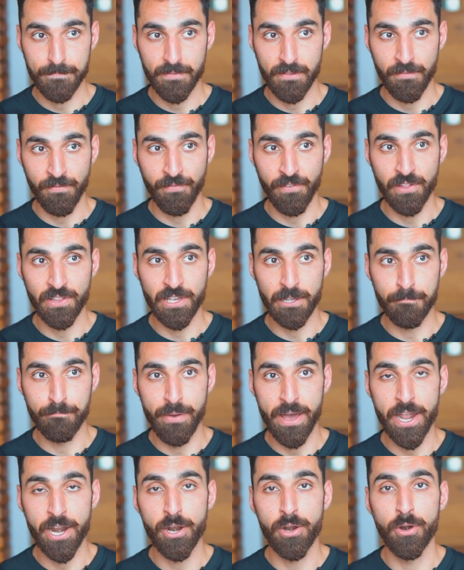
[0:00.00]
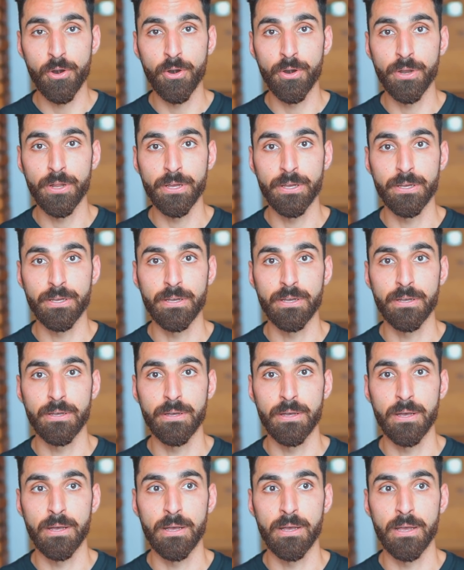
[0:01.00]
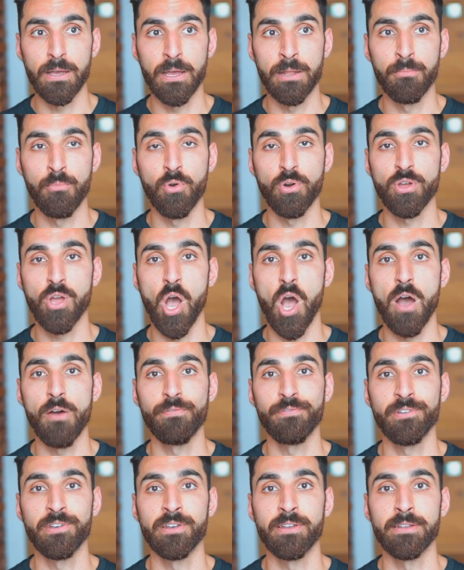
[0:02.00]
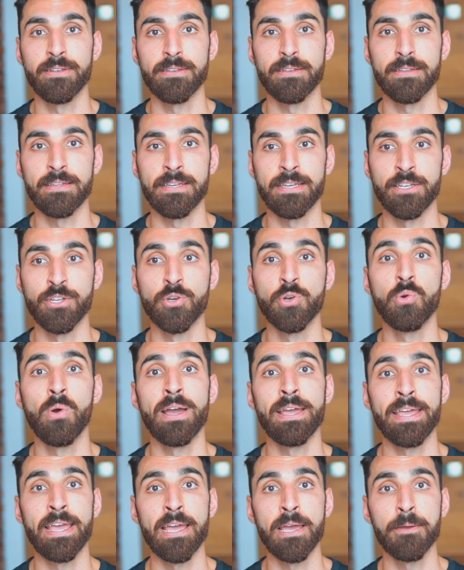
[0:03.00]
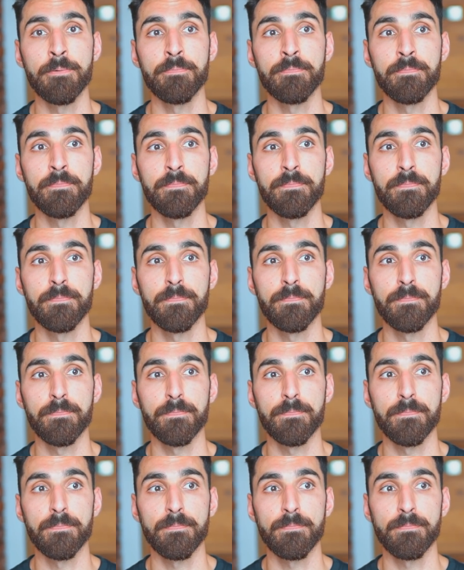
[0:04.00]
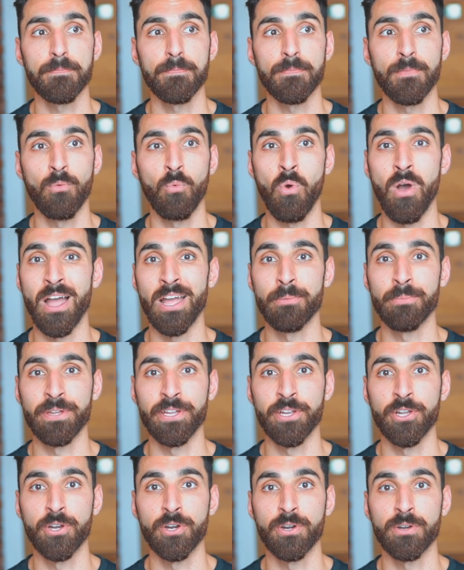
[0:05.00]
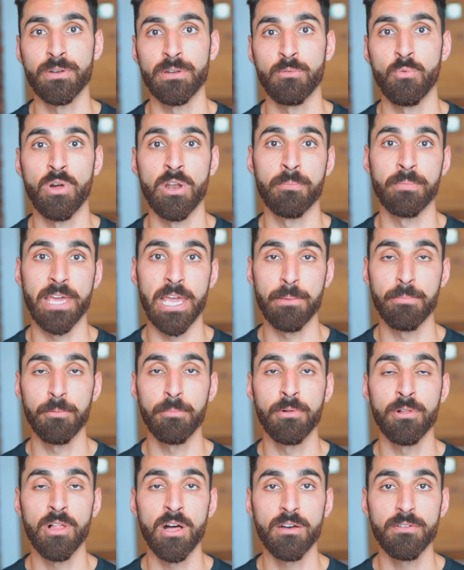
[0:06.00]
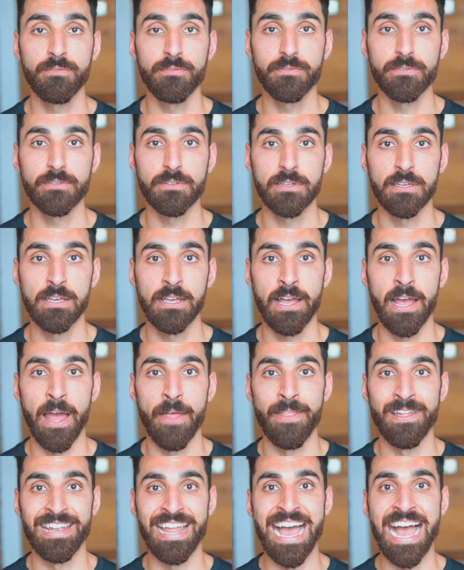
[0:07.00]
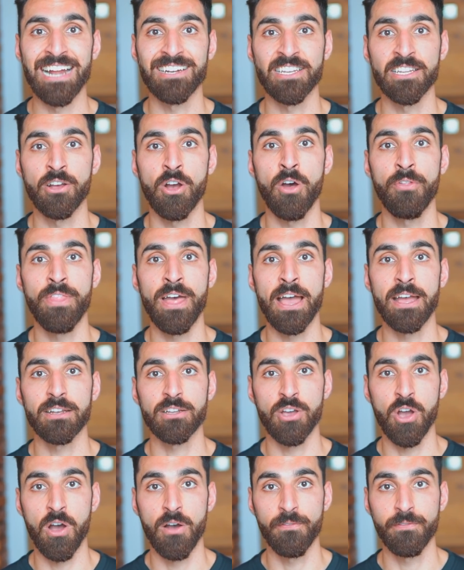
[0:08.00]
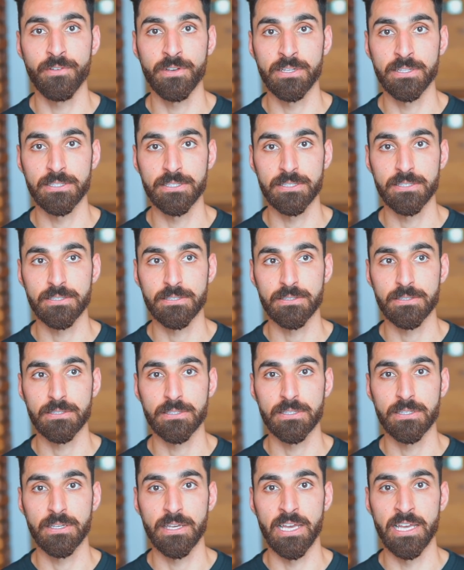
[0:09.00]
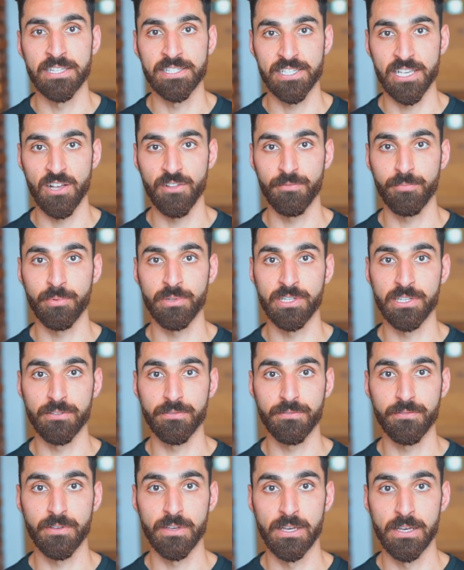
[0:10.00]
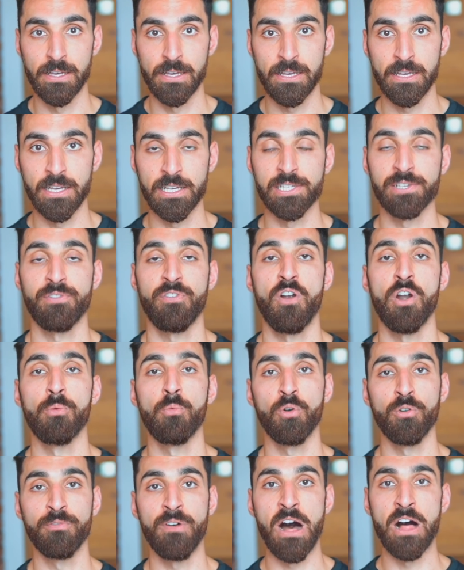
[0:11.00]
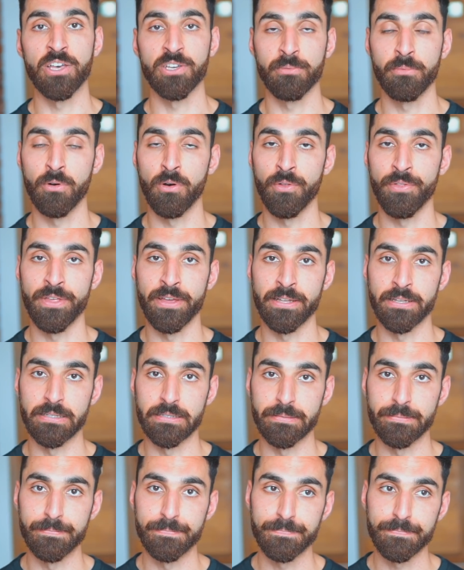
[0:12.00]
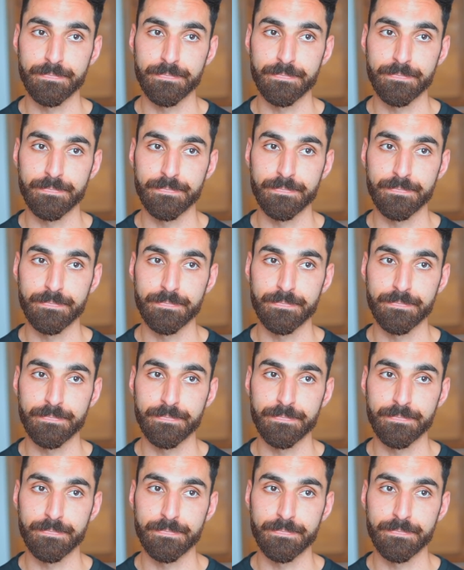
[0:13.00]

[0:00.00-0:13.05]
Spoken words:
feeling better and more confident in who I am, why I'm here, and what I'm capable of, and then acting on that confidence and self-belief is far more valuable than